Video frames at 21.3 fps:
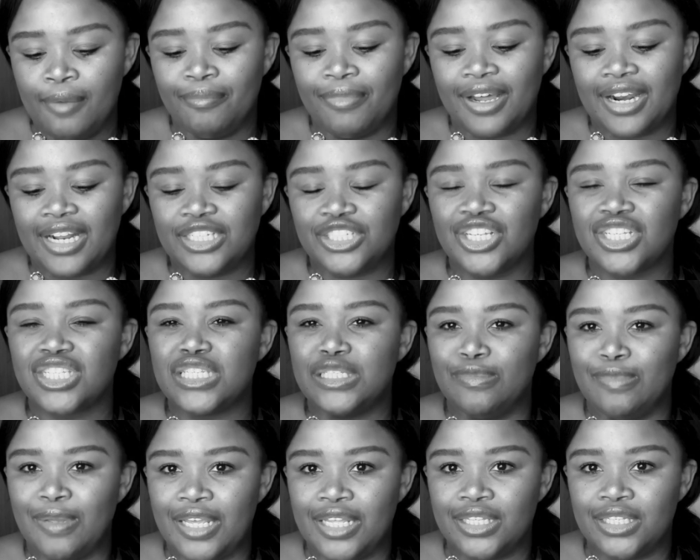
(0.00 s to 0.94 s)
But it just
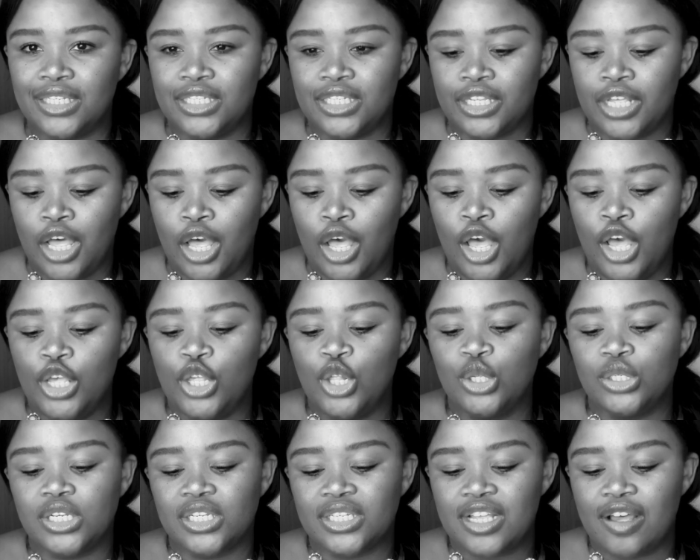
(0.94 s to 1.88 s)
means
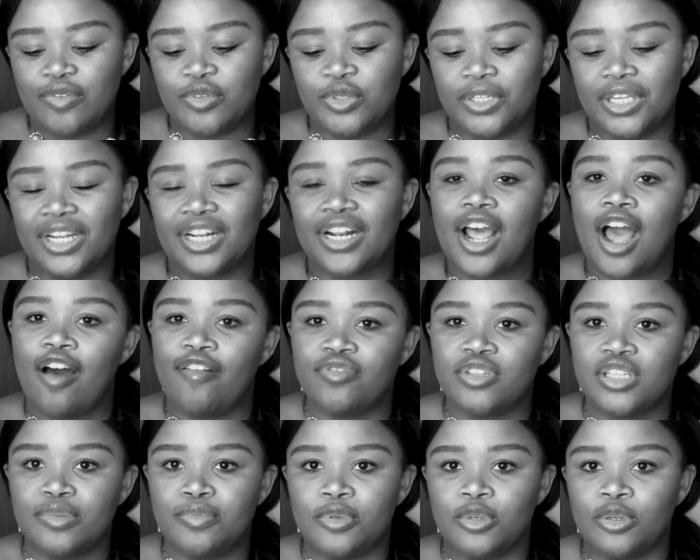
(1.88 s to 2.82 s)
you just have to get
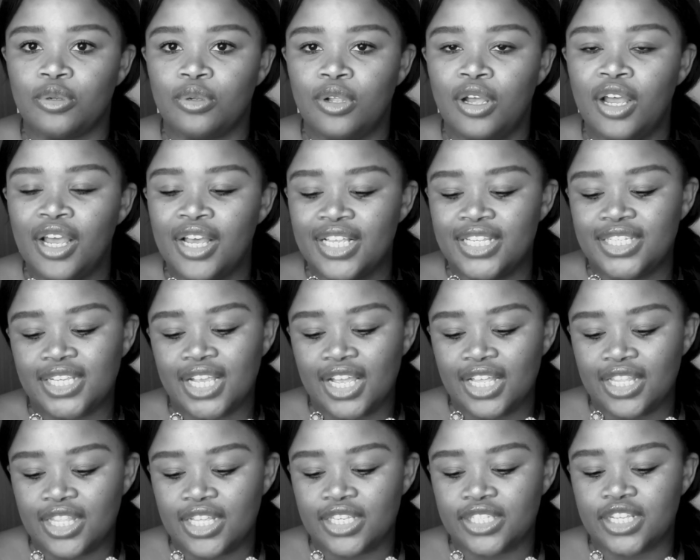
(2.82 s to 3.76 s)
comfortable
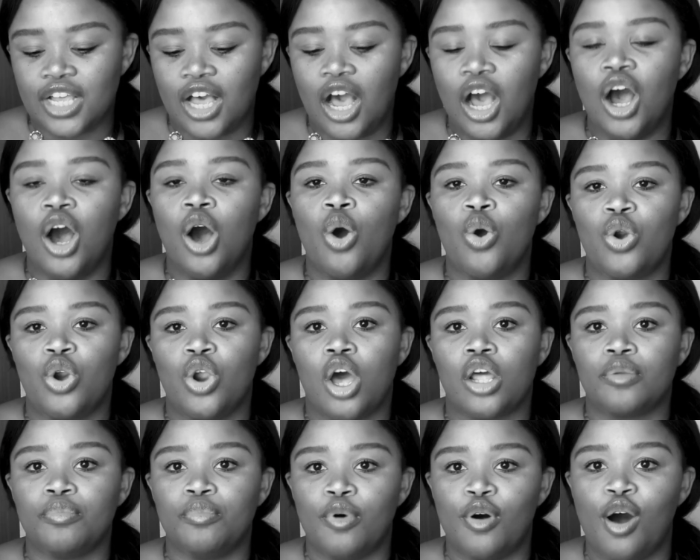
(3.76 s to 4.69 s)
seeing this a whole
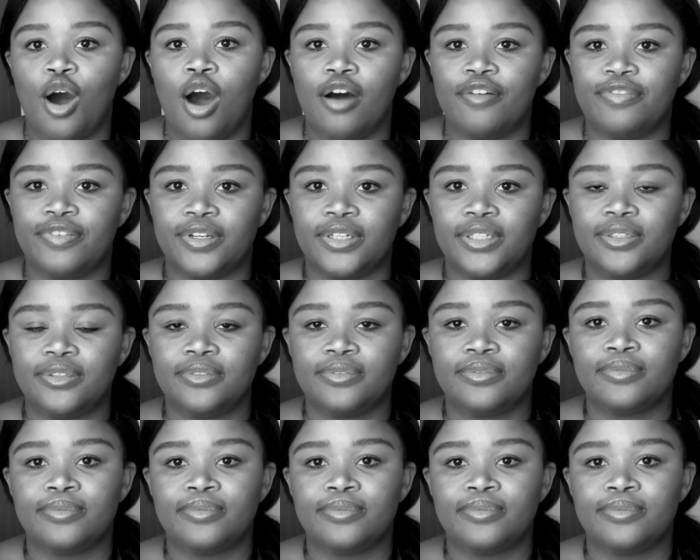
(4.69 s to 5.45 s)
lot more often.